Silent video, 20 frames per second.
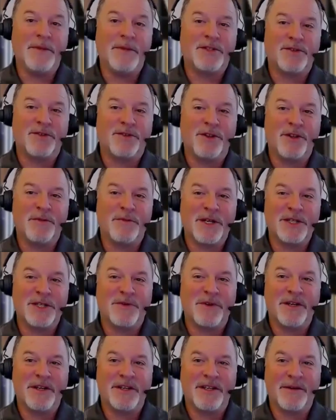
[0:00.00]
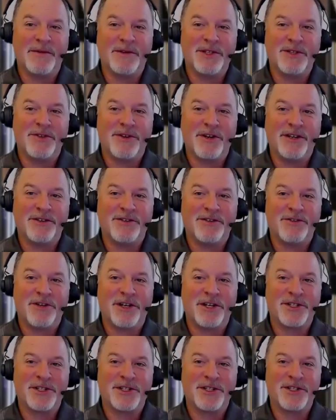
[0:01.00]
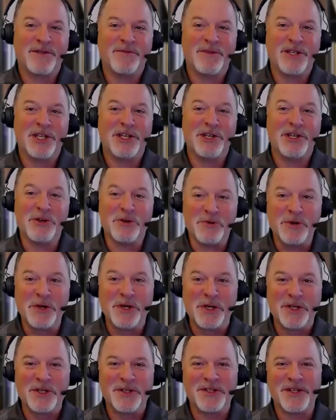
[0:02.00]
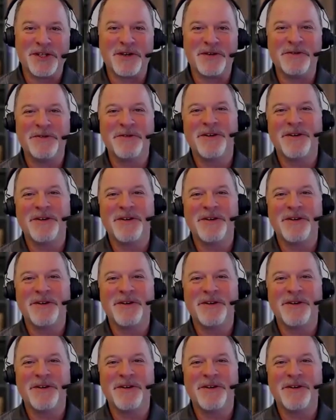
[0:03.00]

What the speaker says: mean, certainly the best way to demonstrate trust is to be you. So,